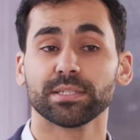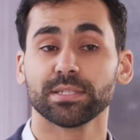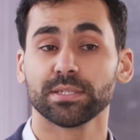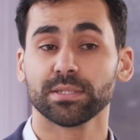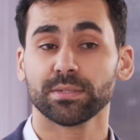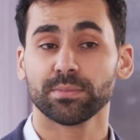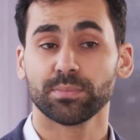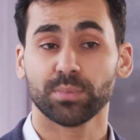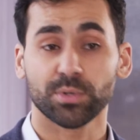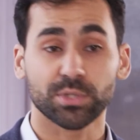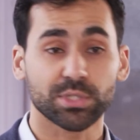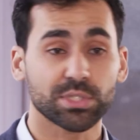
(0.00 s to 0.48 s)

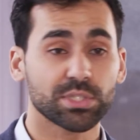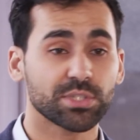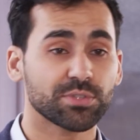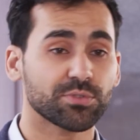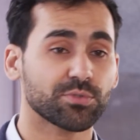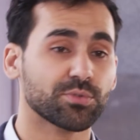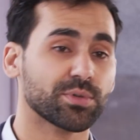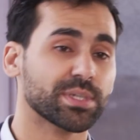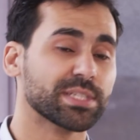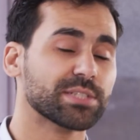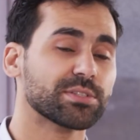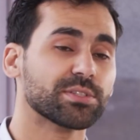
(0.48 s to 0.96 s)
a
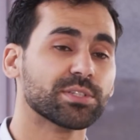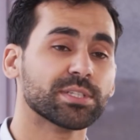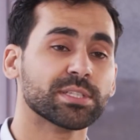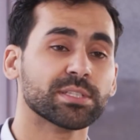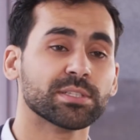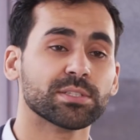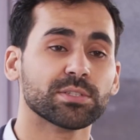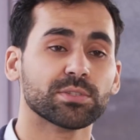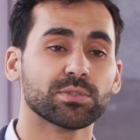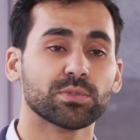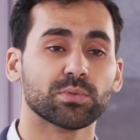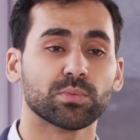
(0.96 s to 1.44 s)
positive
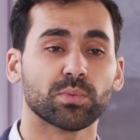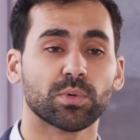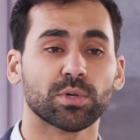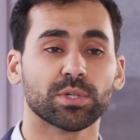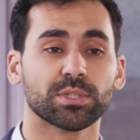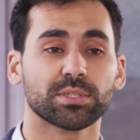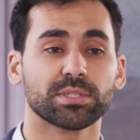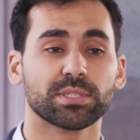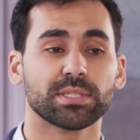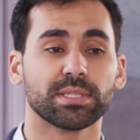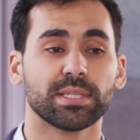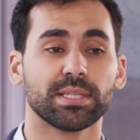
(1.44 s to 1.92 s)
resonance
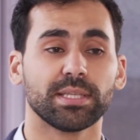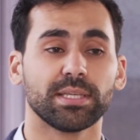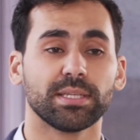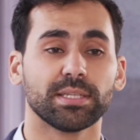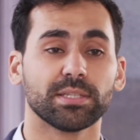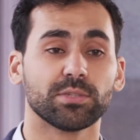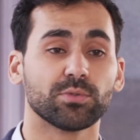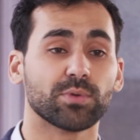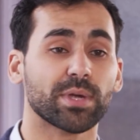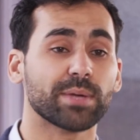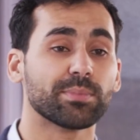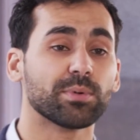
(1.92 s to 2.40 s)
towards
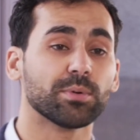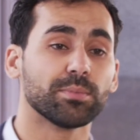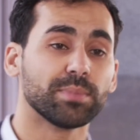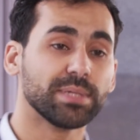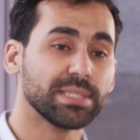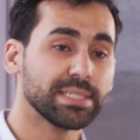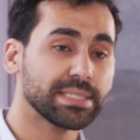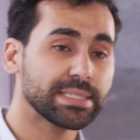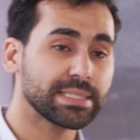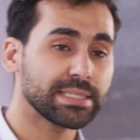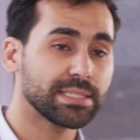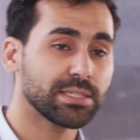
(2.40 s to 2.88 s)
the
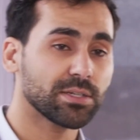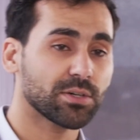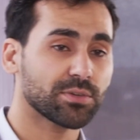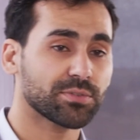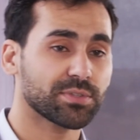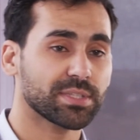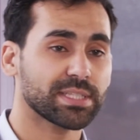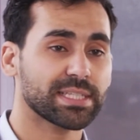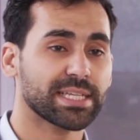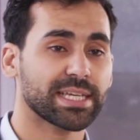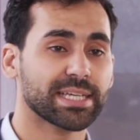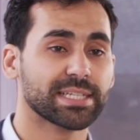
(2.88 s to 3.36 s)
drapability
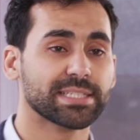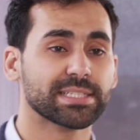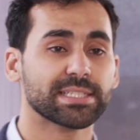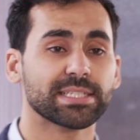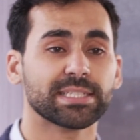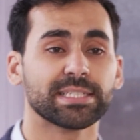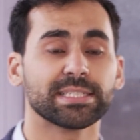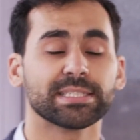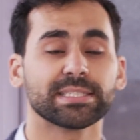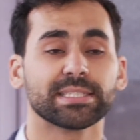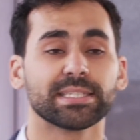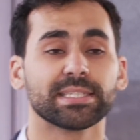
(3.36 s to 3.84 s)
of the
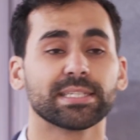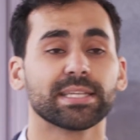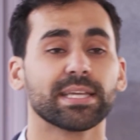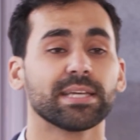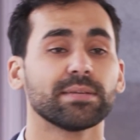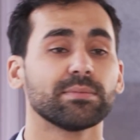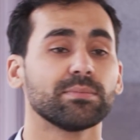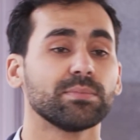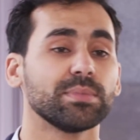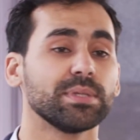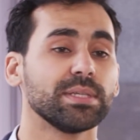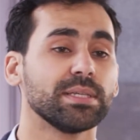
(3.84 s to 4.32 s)
textiles that
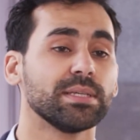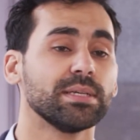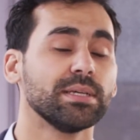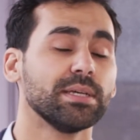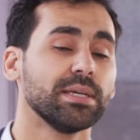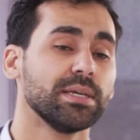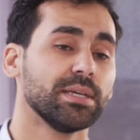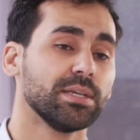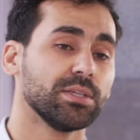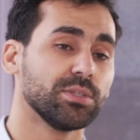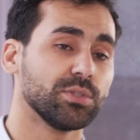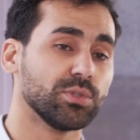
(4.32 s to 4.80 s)
can be
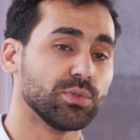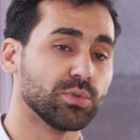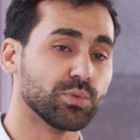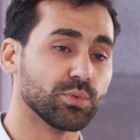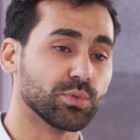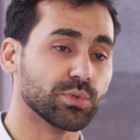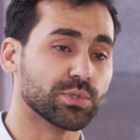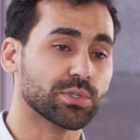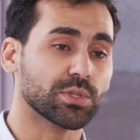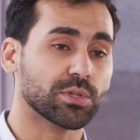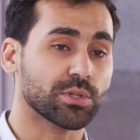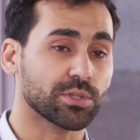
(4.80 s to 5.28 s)

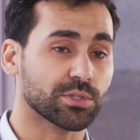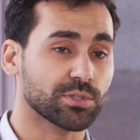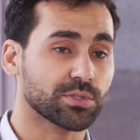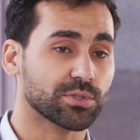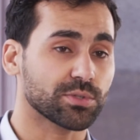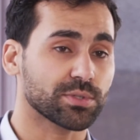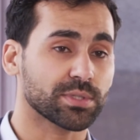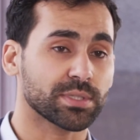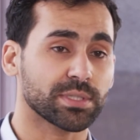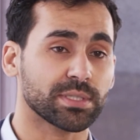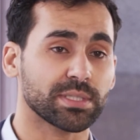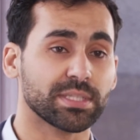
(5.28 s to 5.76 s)
used
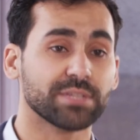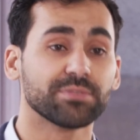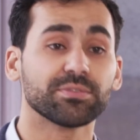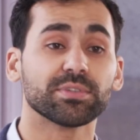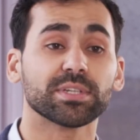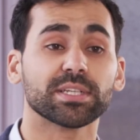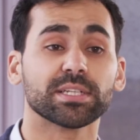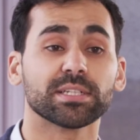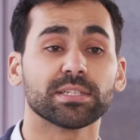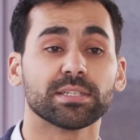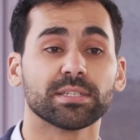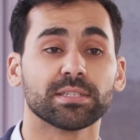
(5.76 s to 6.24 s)
also in
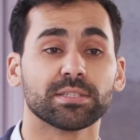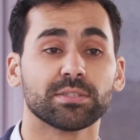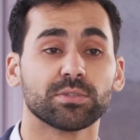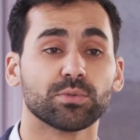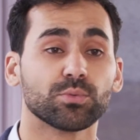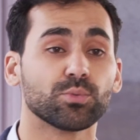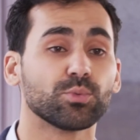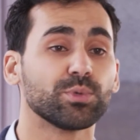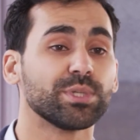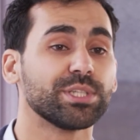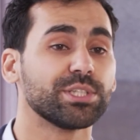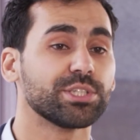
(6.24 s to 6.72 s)
difficult
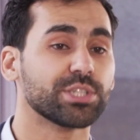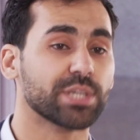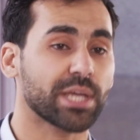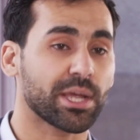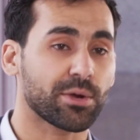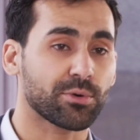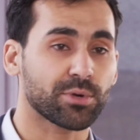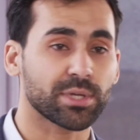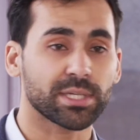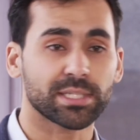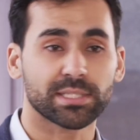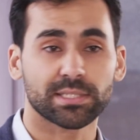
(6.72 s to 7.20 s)
to reach
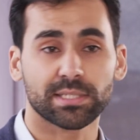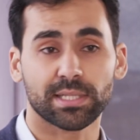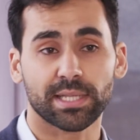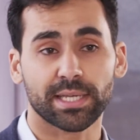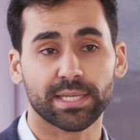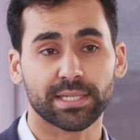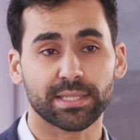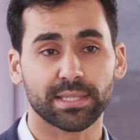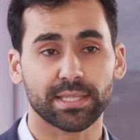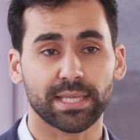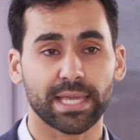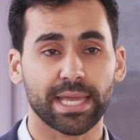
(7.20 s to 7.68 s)
areas
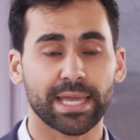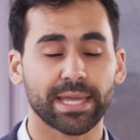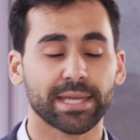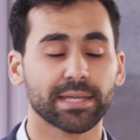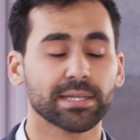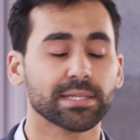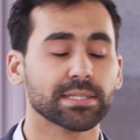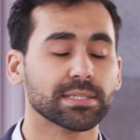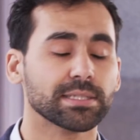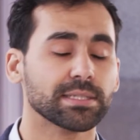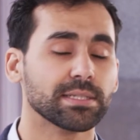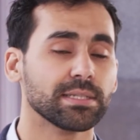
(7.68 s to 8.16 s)
like in the
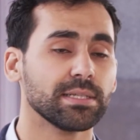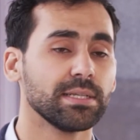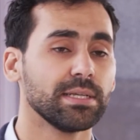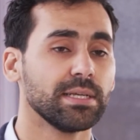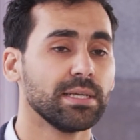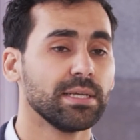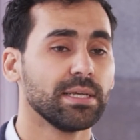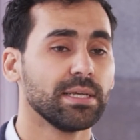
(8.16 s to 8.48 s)
ankle,